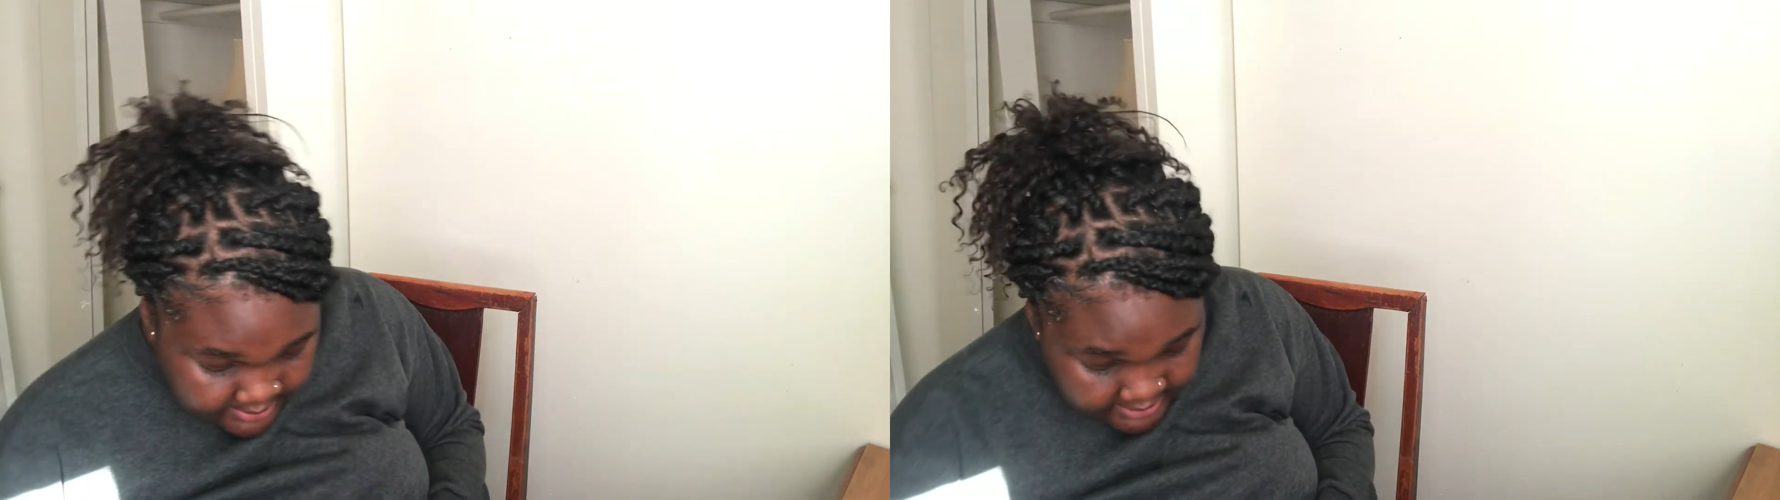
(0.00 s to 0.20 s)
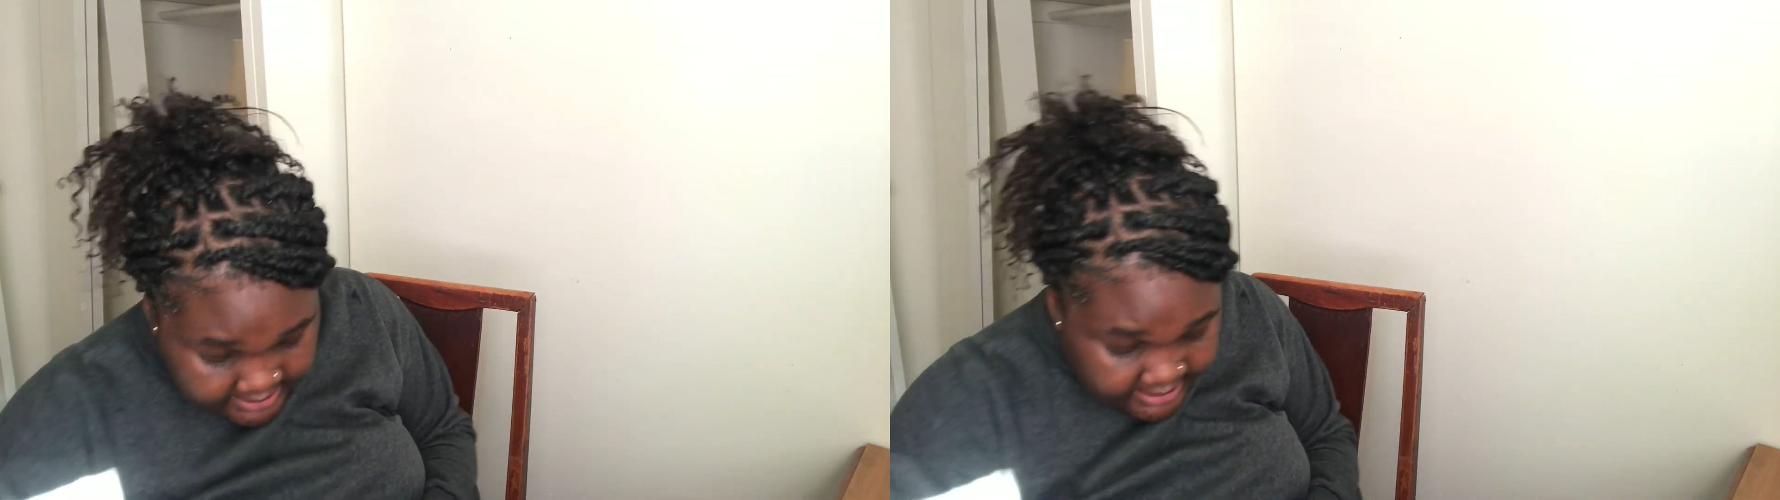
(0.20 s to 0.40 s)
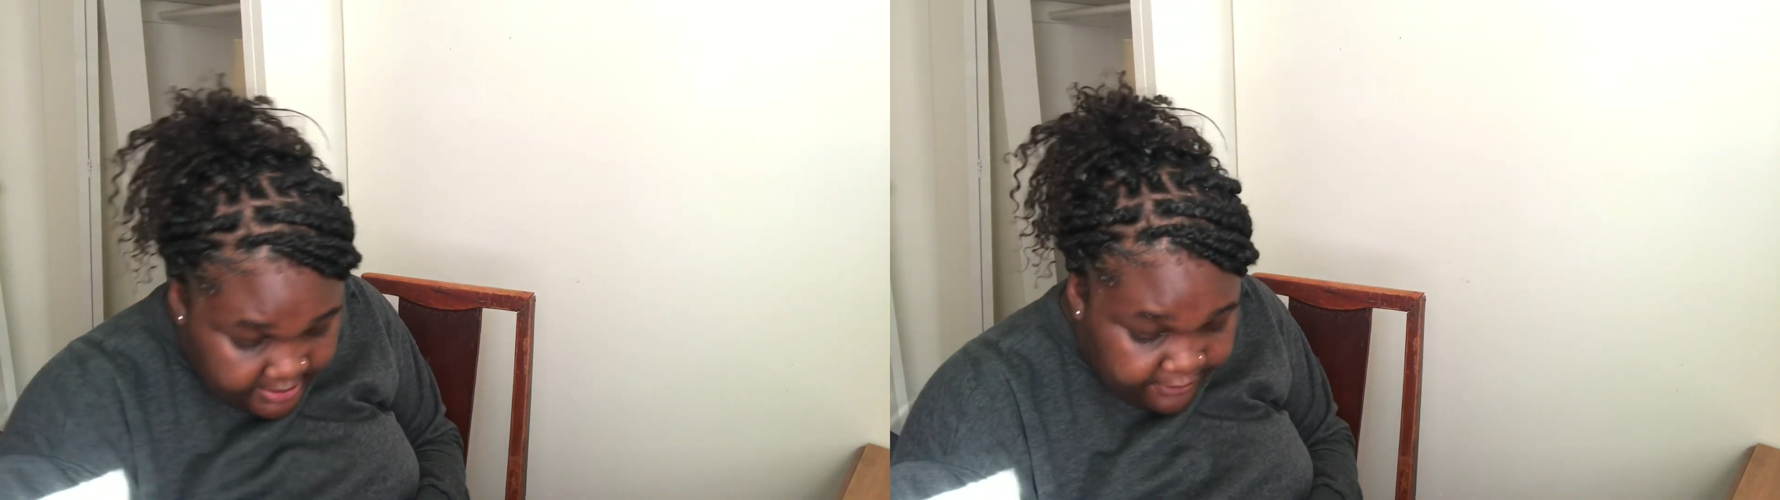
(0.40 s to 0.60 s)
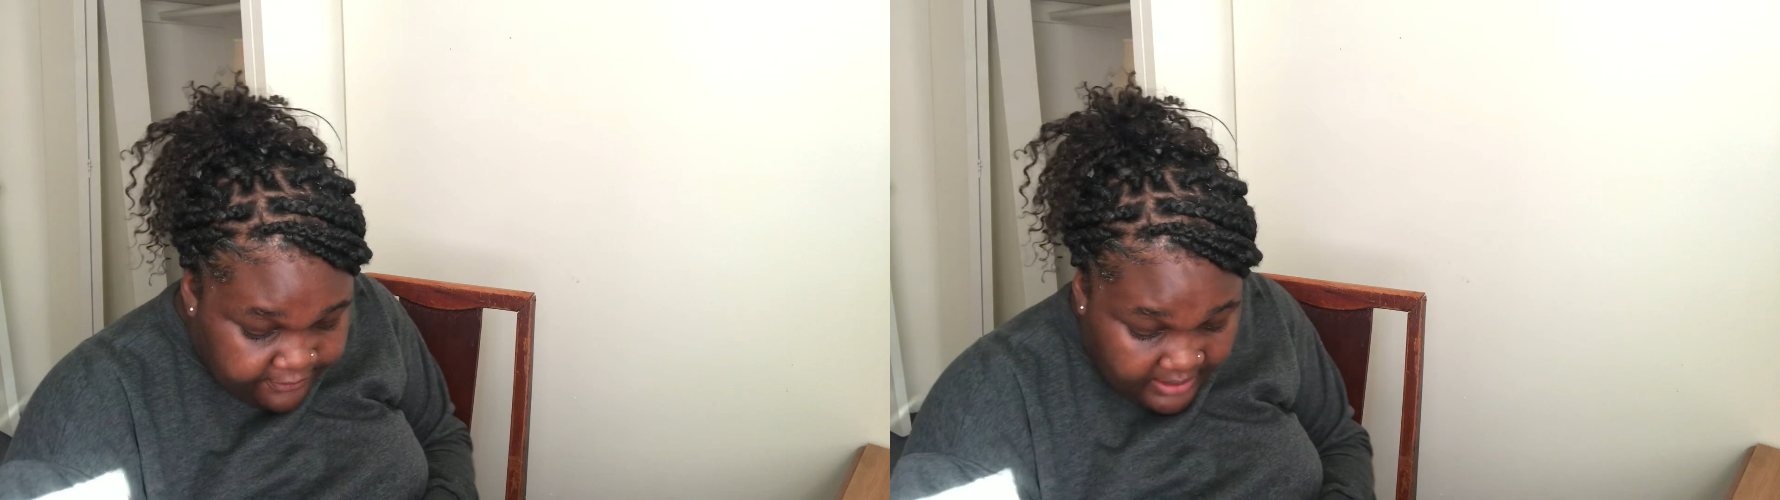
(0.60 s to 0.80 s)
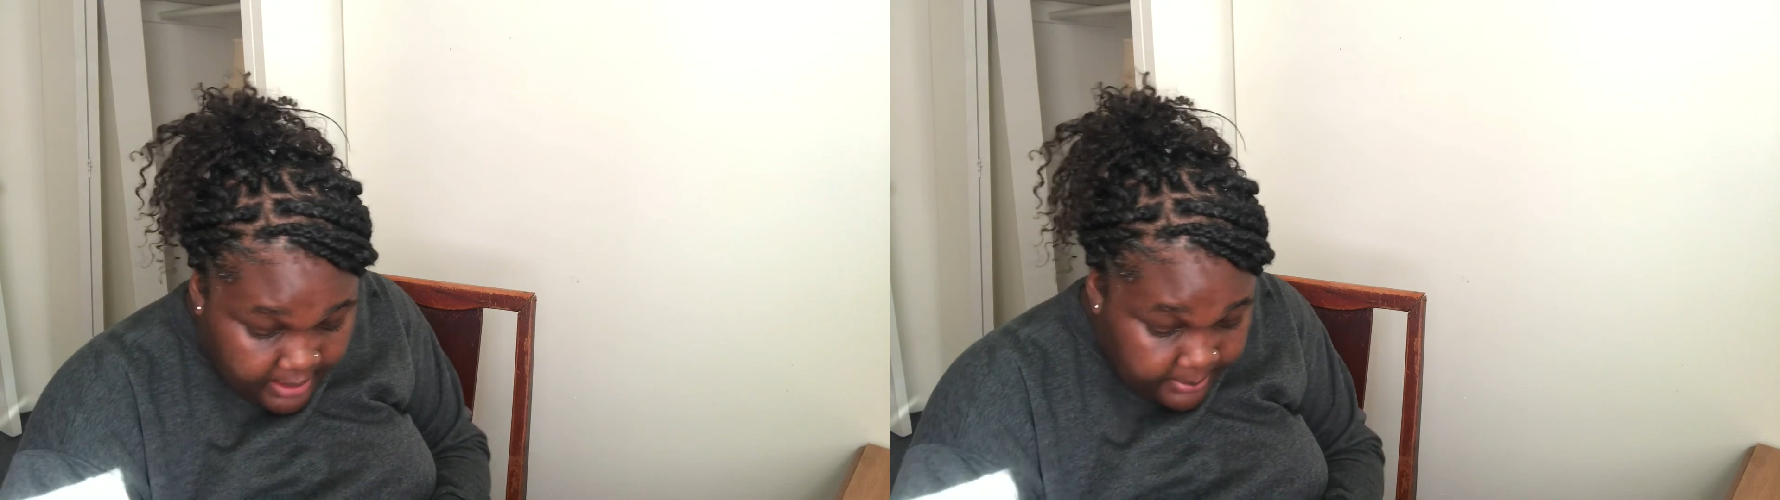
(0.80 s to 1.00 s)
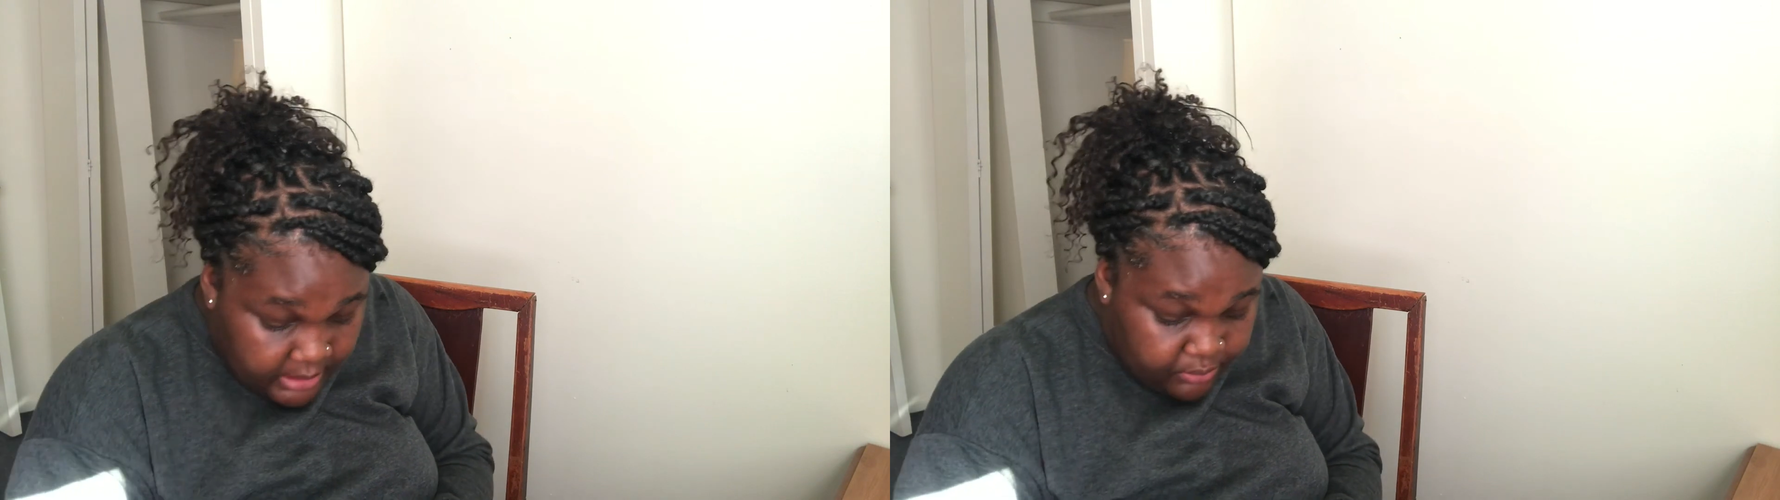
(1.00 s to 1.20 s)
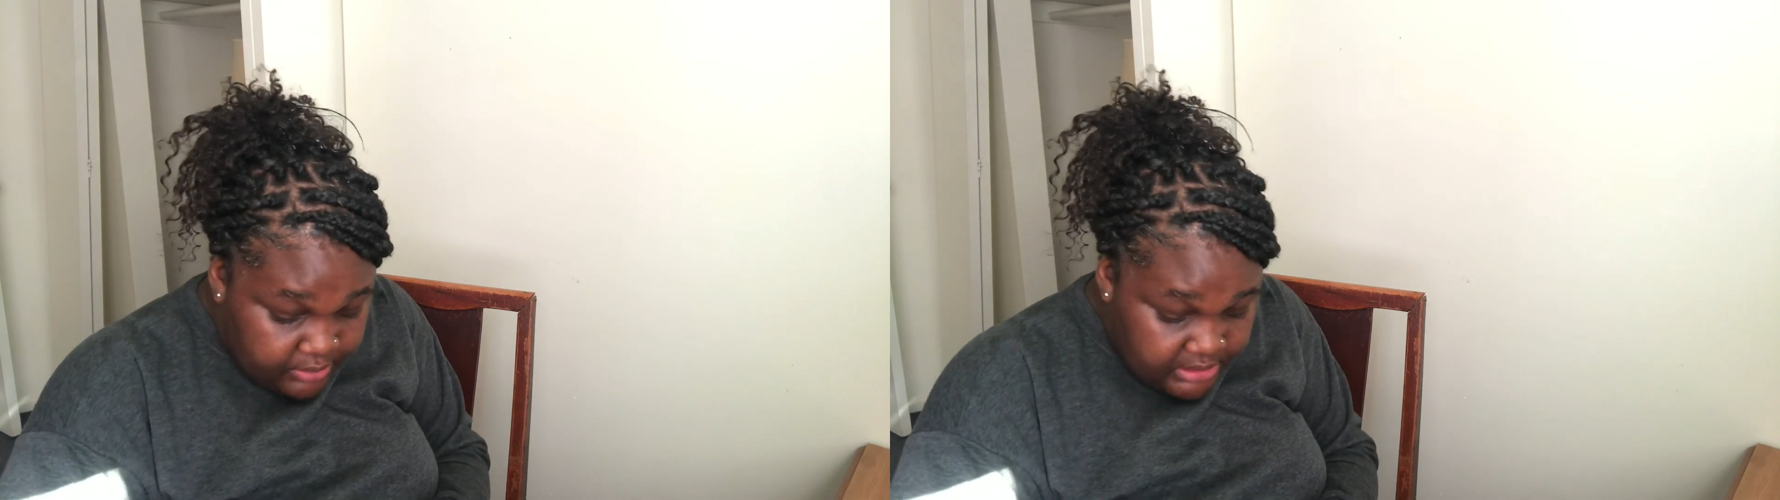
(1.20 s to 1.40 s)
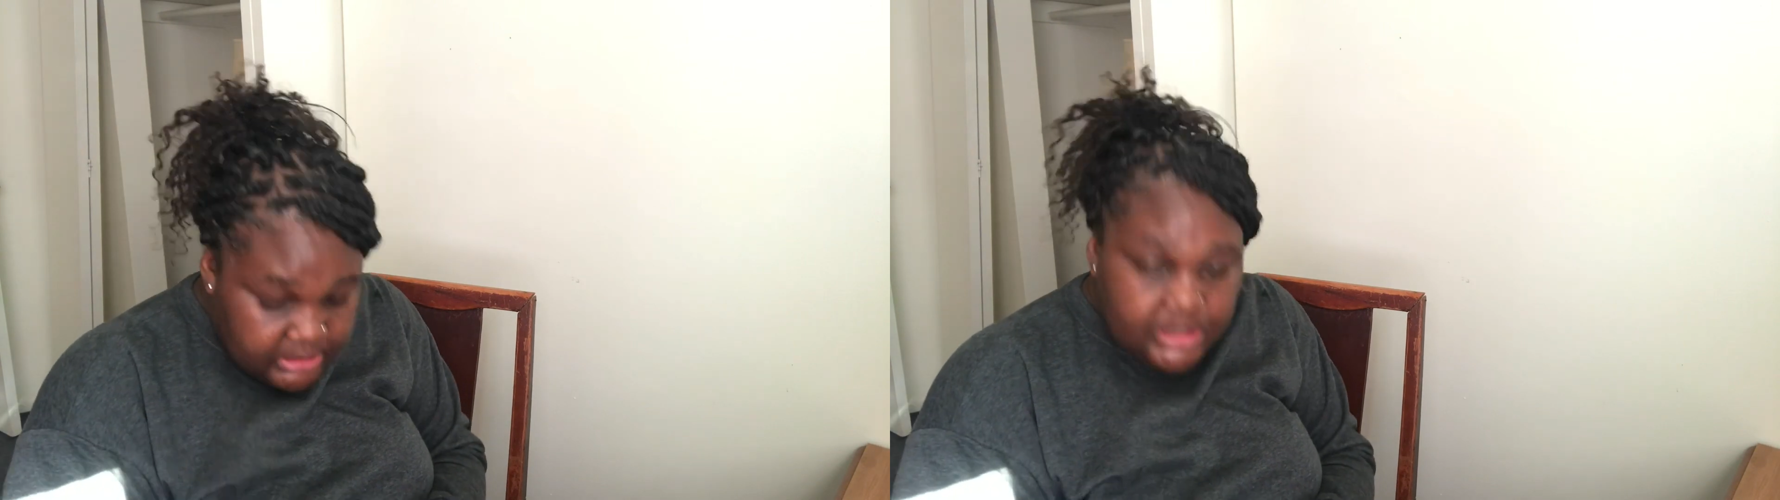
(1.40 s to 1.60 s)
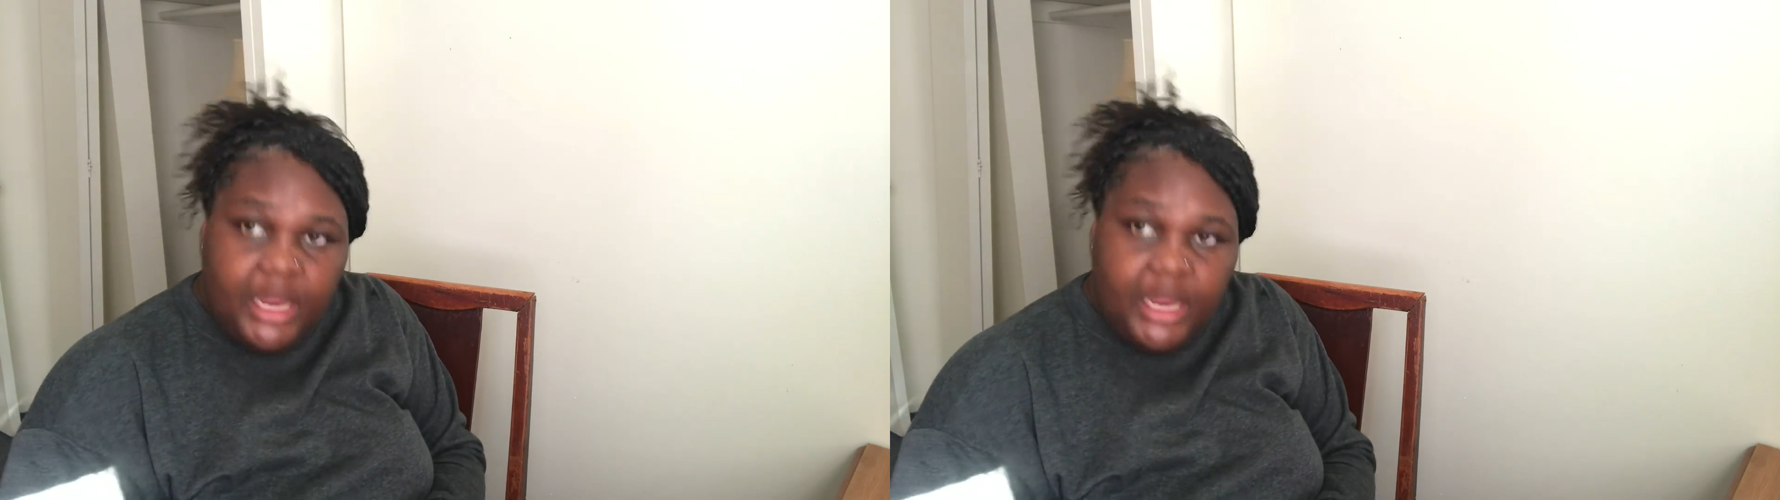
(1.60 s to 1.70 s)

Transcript: I can't find my ring,